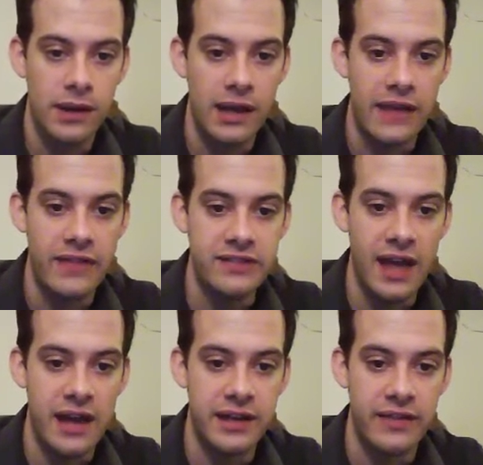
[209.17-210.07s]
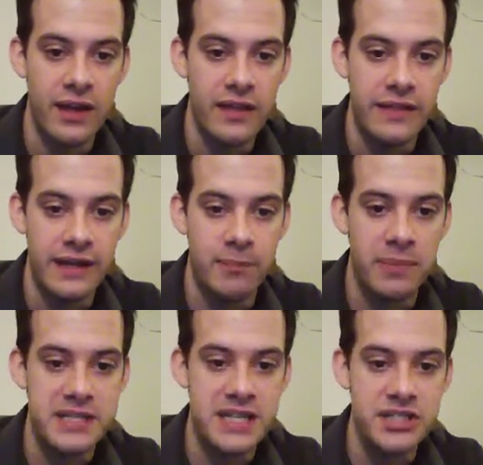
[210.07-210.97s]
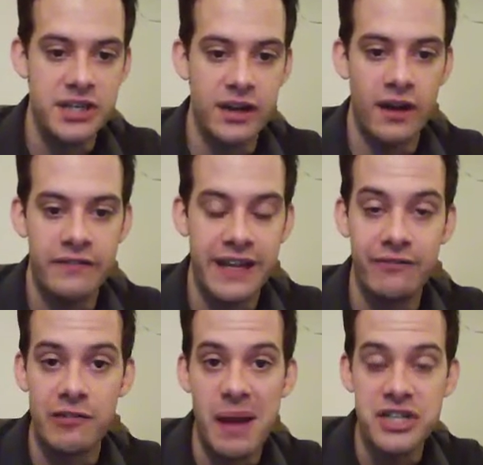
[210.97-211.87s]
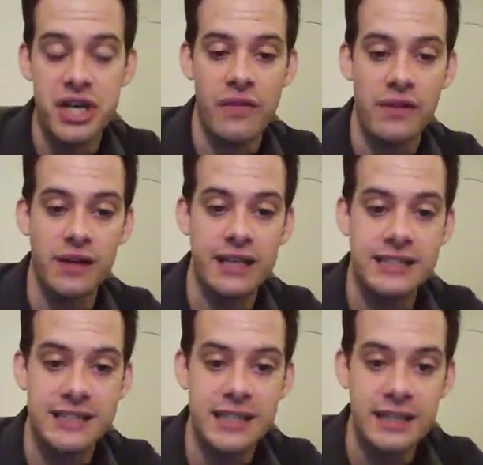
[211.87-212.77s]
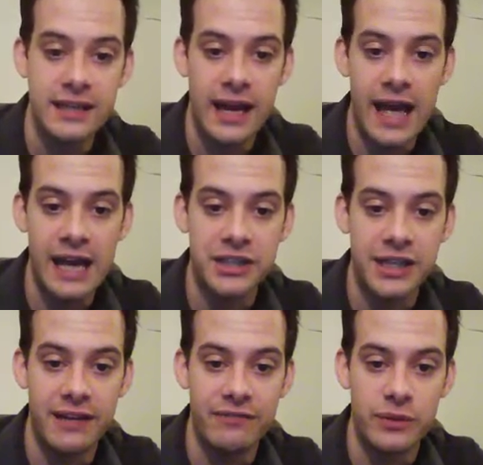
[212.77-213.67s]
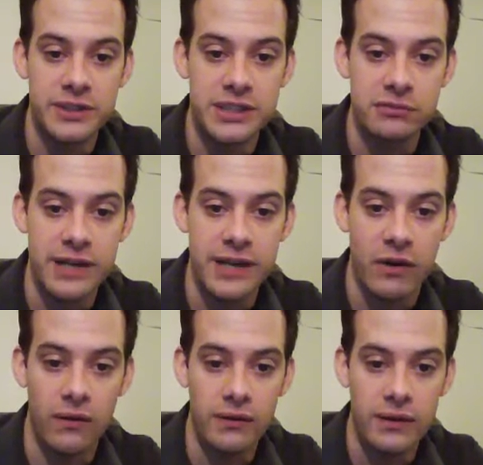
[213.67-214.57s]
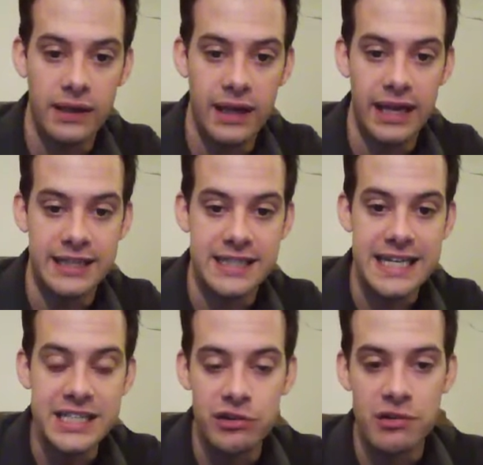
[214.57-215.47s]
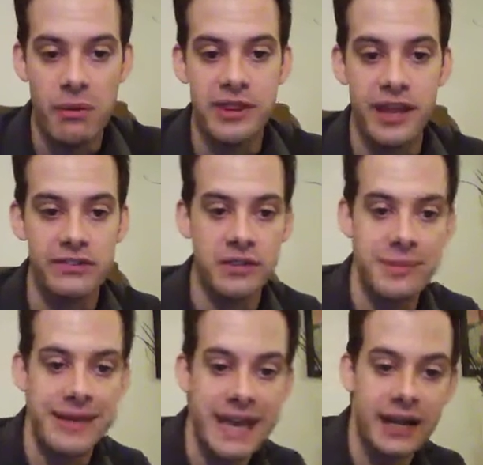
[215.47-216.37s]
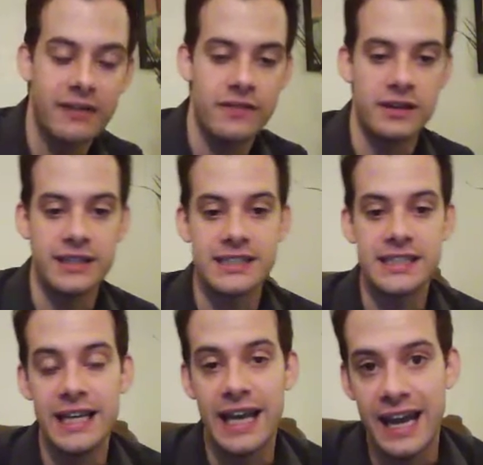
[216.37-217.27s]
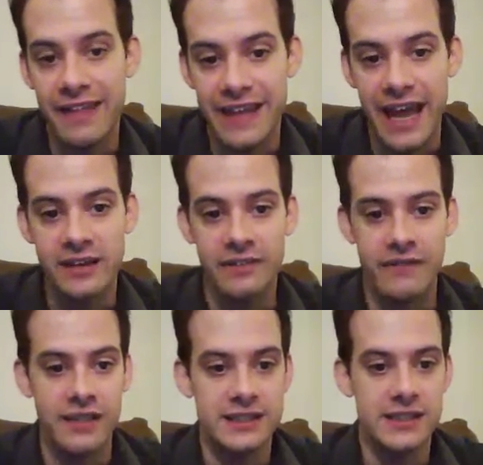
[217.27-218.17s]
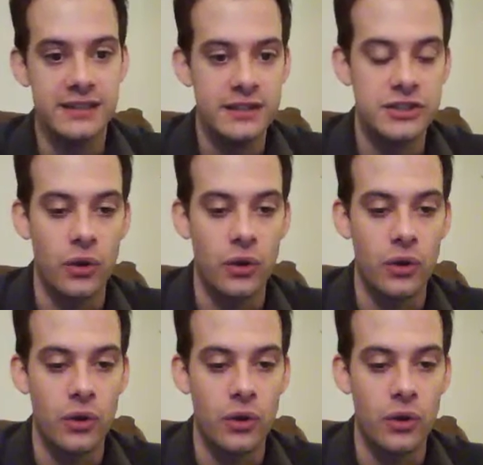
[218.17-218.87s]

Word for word: And this is the idea that the position of the information on the list actually influences recall. And it's easier to remember things at the beginning of the list and at the end of the list. So